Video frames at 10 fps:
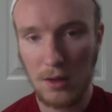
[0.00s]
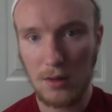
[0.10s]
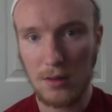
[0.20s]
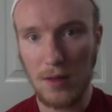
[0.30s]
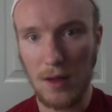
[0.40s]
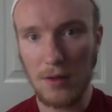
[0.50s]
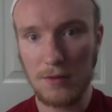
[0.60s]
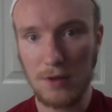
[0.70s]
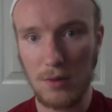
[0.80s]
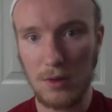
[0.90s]
tell
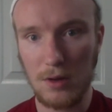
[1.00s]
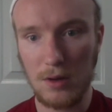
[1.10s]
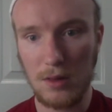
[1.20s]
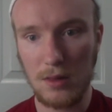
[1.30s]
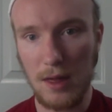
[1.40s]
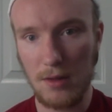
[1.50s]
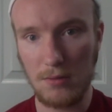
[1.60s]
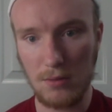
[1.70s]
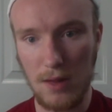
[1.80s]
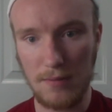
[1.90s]
someone that
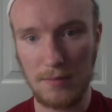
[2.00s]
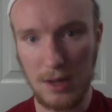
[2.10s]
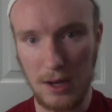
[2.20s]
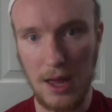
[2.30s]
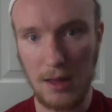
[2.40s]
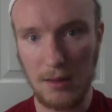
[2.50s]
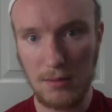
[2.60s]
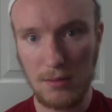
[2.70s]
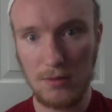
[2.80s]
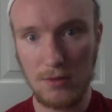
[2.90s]
you love them today,
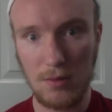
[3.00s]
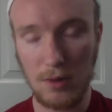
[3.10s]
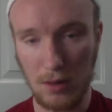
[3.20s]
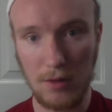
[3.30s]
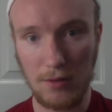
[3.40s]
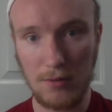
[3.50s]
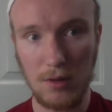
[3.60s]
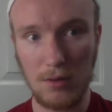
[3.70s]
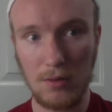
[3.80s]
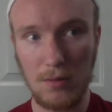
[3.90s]
someone close to
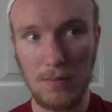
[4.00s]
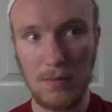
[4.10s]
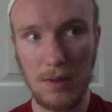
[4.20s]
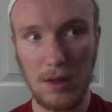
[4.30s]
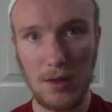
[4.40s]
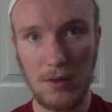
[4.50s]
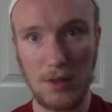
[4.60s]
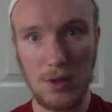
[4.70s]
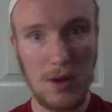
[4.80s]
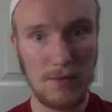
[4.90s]
you,
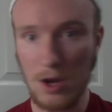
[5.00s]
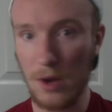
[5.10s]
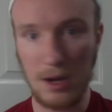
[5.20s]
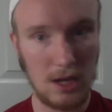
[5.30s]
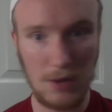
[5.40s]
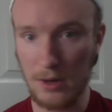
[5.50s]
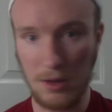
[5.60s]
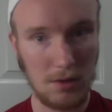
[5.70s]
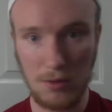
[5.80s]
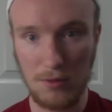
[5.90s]
because you have no idea when
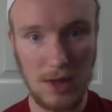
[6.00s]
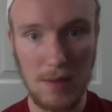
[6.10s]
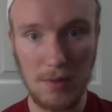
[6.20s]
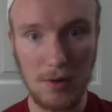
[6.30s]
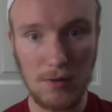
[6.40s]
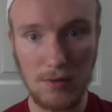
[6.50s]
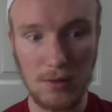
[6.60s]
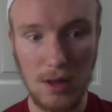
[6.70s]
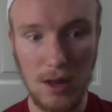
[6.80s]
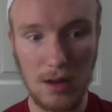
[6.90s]
you could lose that
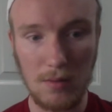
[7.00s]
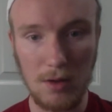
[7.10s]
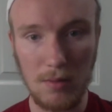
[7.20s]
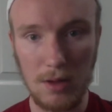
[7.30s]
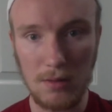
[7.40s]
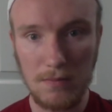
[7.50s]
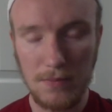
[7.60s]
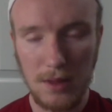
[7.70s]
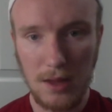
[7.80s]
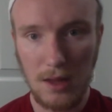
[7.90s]
person at any moment.
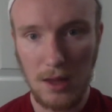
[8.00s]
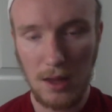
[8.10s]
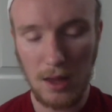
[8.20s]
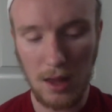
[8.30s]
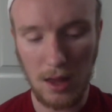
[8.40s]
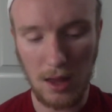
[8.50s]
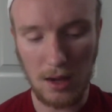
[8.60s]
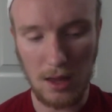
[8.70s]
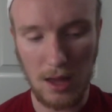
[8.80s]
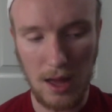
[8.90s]

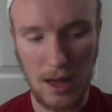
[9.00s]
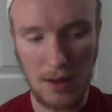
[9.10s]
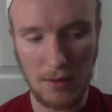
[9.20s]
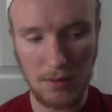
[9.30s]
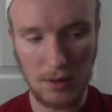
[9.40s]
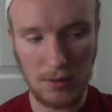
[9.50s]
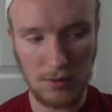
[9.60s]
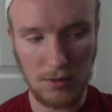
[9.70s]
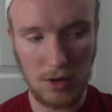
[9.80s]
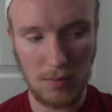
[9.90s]
And yeah, I really
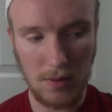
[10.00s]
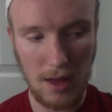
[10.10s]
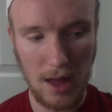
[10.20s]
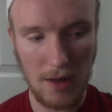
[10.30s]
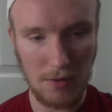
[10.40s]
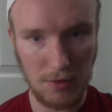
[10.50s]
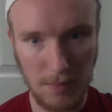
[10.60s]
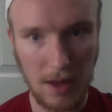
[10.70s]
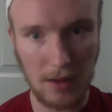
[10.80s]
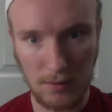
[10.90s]
just hope, I
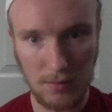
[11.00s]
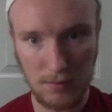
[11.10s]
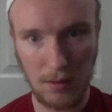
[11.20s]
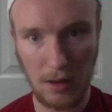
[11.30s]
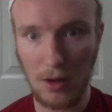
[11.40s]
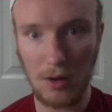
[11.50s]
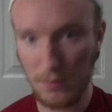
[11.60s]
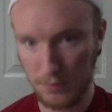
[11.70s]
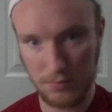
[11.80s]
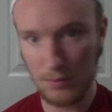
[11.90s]
respect,
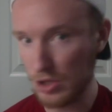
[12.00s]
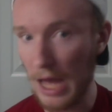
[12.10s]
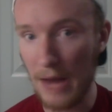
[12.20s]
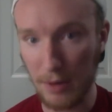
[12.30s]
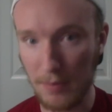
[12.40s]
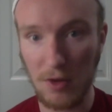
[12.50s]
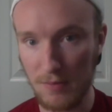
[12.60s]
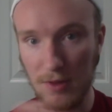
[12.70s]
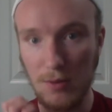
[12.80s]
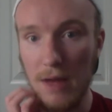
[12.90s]
Chadwick
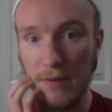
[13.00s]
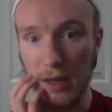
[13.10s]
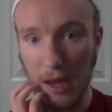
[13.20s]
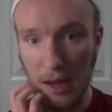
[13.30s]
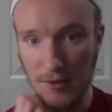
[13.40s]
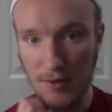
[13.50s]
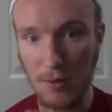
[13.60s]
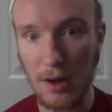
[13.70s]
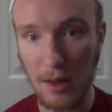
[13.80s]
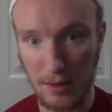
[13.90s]
Boseman's wife and kids to
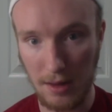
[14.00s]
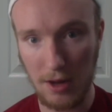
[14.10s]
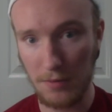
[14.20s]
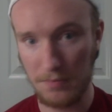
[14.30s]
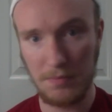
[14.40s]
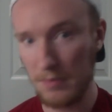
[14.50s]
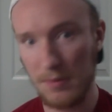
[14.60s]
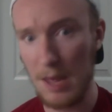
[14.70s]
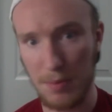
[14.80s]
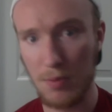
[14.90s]
want to,
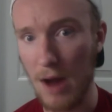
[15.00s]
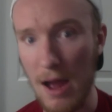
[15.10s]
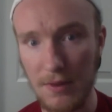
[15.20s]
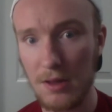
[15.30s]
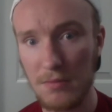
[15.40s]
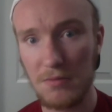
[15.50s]
keep private